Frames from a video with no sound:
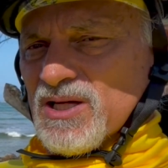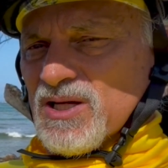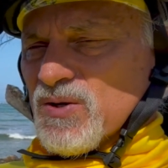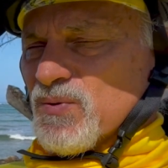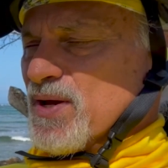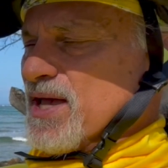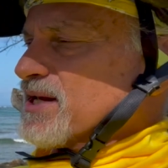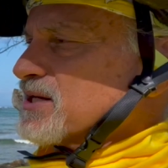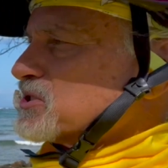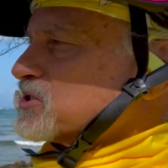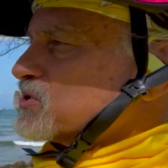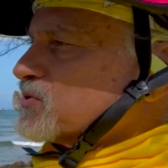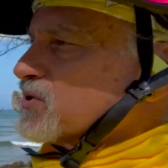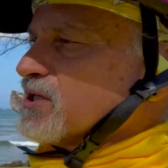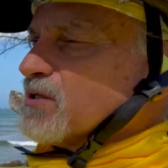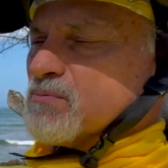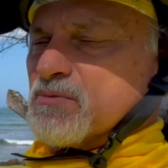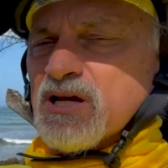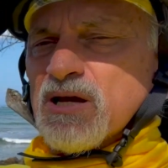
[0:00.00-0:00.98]
We had a
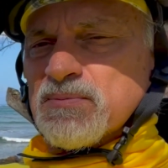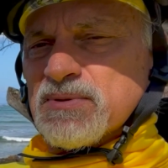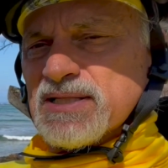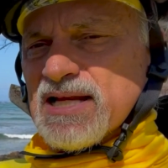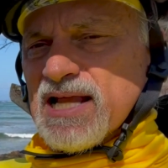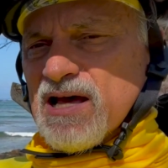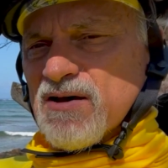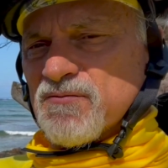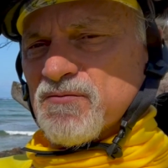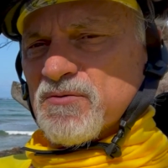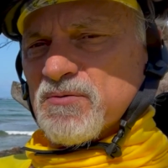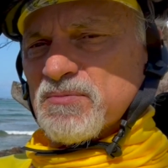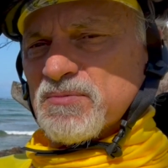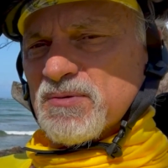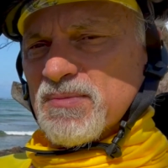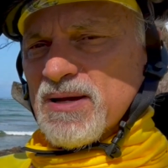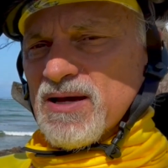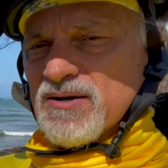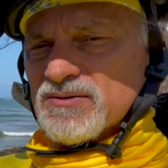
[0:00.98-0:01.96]
stream coming down from the
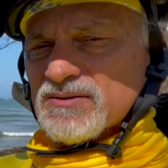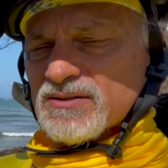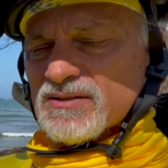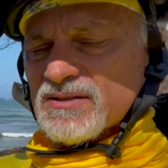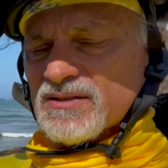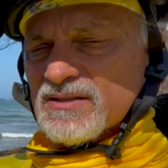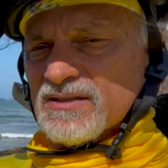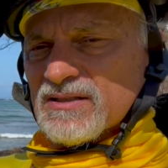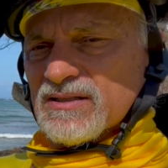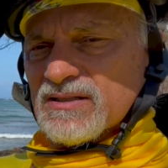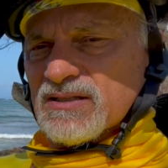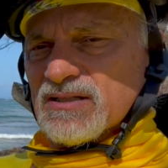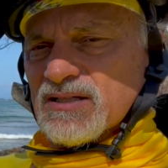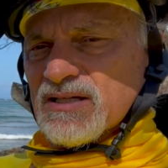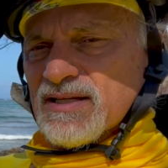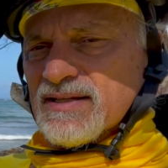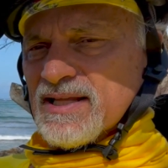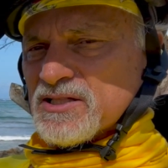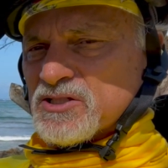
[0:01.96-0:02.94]
mountain
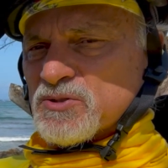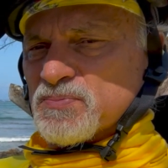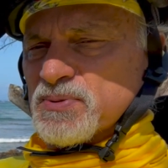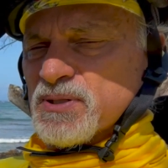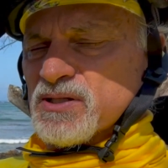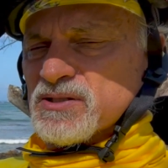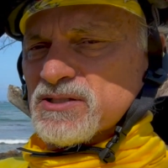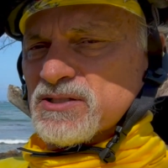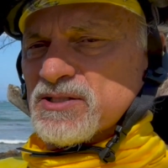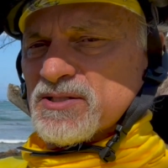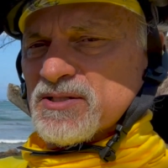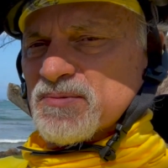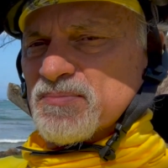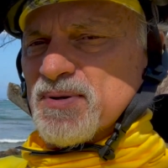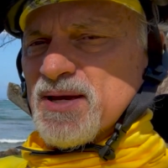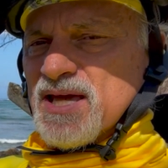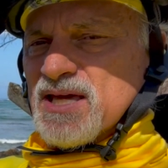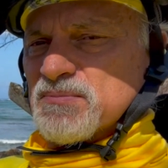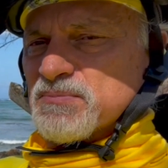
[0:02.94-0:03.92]
that spilled into the
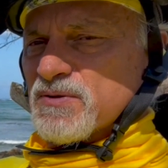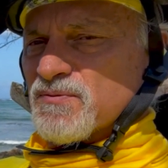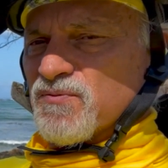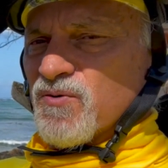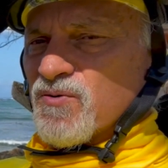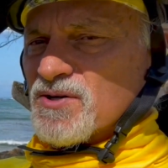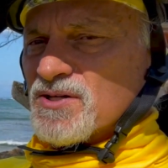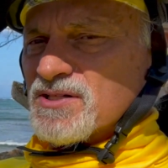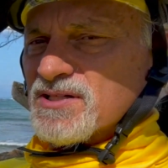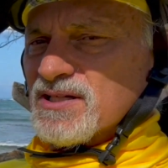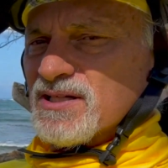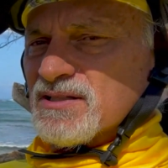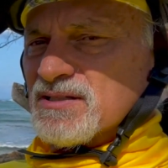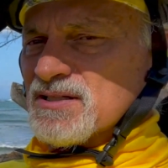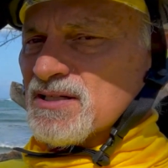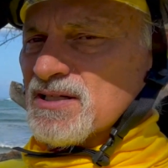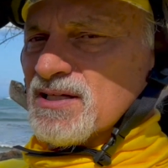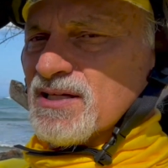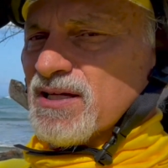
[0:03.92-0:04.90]
bay, and before it did
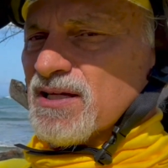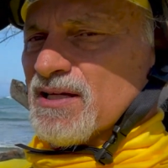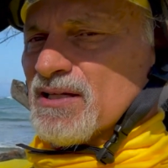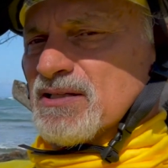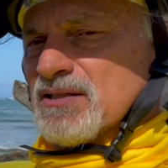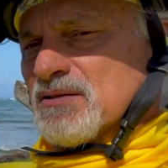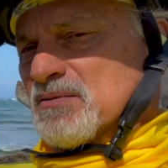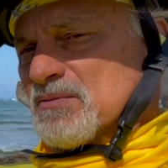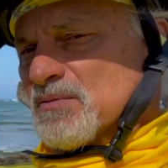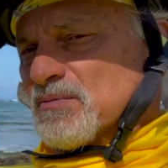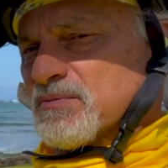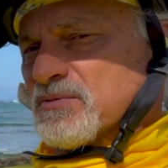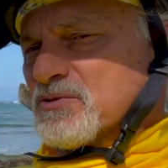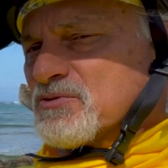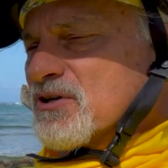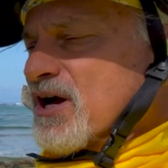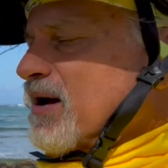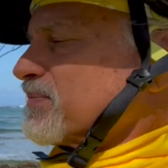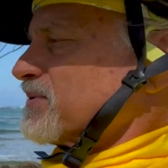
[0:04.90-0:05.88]
drop